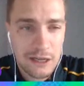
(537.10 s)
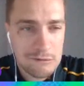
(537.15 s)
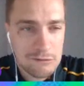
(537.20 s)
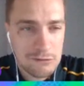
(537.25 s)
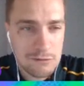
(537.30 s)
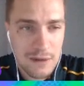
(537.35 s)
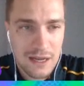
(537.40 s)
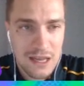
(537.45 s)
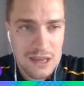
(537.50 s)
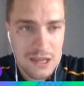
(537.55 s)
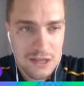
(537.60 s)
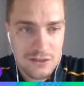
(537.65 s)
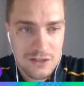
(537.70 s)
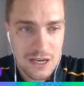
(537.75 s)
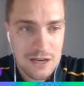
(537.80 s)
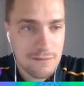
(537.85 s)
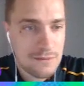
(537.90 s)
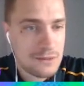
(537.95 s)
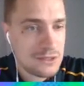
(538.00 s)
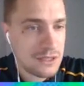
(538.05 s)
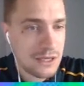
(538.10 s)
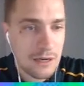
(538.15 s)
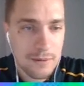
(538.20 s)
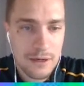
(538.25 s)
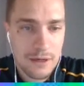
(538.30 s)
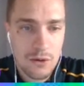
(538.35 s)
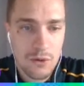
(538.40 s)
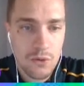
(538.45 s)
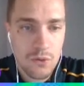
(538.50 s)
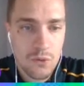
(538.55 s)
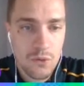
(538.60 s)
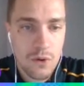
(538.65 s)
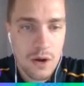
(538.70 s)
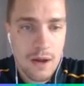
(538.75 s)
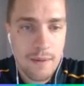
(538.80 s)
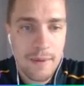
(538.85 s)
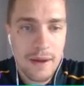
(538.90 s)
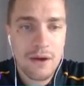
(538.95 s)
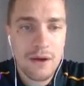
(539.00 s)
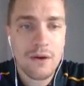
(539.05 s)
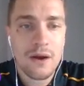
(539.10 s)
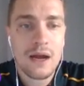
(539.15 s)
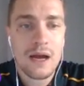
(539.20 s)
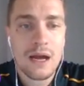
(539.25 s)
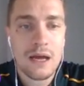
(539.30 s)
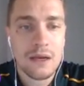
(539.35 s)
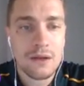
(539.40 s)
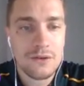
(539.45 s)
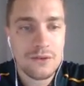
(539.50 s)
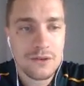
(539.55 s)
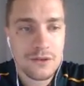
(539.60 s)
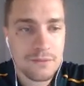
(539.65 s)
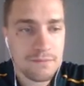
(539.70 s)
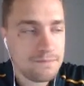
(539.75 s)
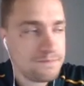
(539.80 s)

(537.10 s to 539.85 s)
comes back in the team, it's going to be all about Haaland.